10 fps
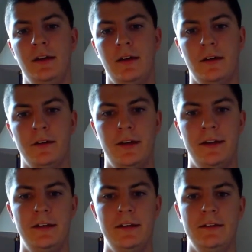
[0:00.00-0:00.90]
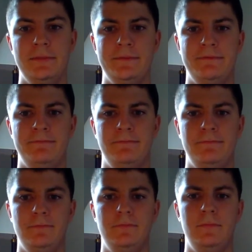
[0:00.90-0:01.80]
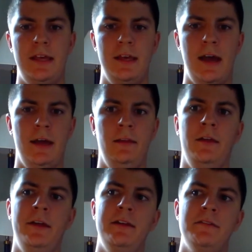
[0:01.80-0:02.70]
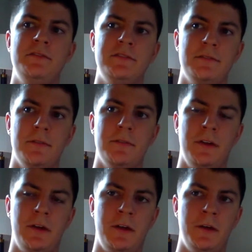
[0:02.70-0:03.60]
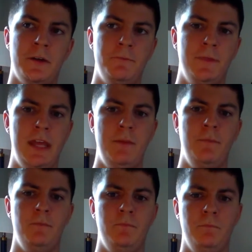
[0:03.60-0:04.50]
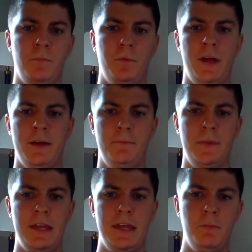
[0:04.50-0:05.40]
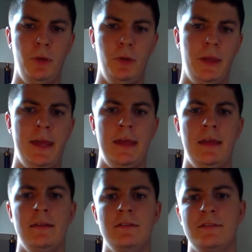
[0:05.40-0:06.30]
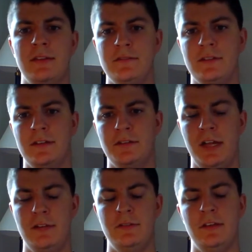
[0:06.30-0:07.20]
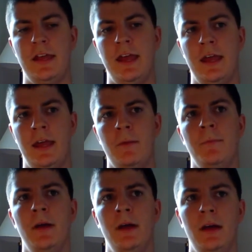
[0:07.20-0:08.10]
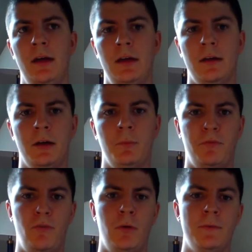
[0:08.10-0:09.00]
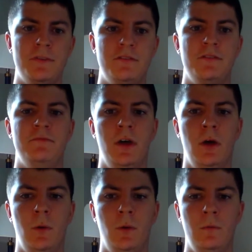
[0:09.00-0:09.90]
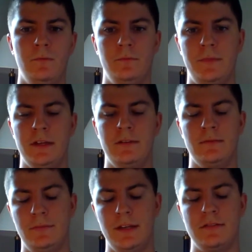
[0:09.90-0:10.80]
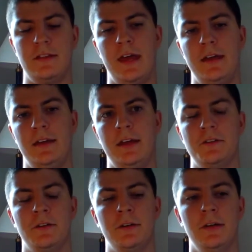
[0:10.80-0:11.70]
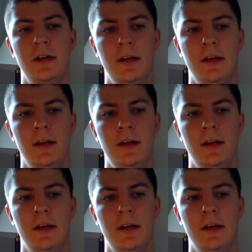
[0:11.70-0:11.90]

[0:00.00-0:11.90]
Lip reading: Kind of give key highlights, key plays, things that change the game, performances of note, things of that nature.